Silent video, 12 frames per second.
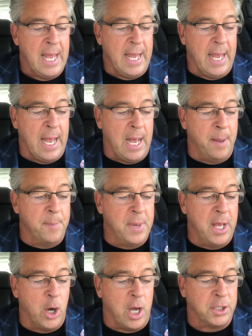
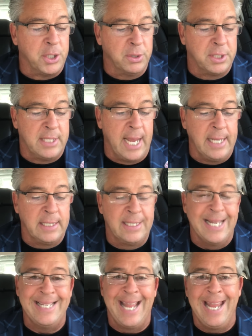It also states
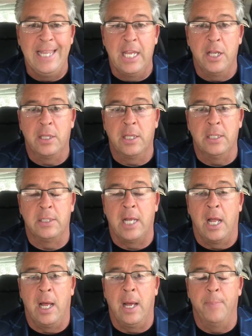the day that
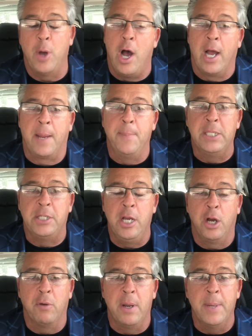the occupancy
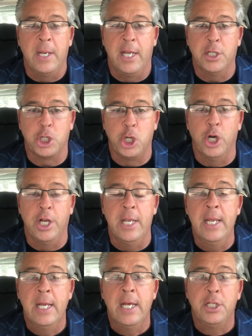agreement is good
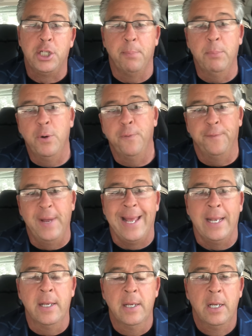to move
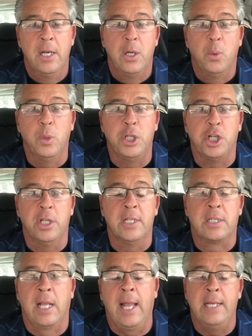in, which in
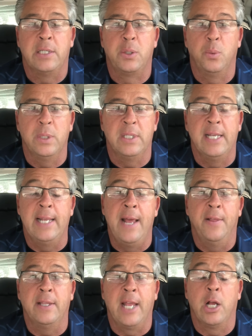this case was the day
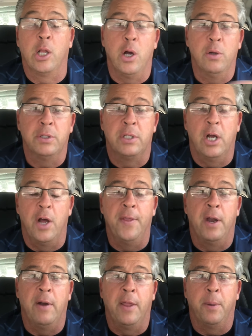that they closed on
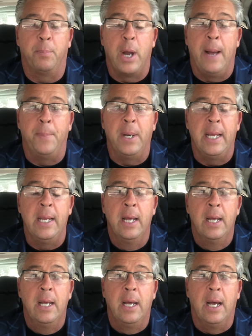their other property
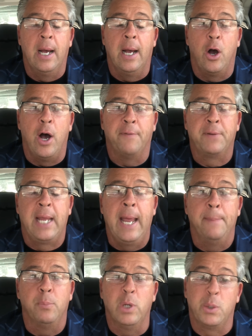off
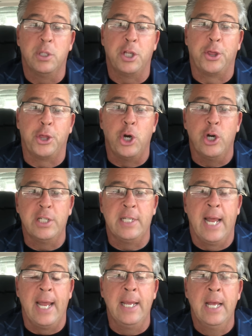Cape, which was a
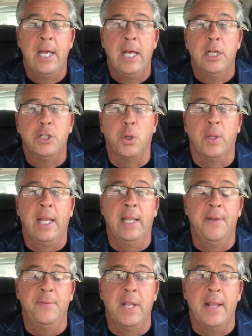Thursday. So they
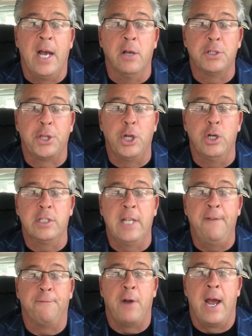lived in the house
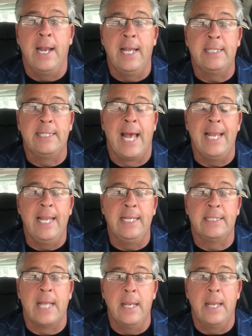Thursday, Friday, Saturday,
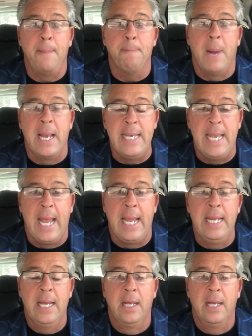Sunday, Monday.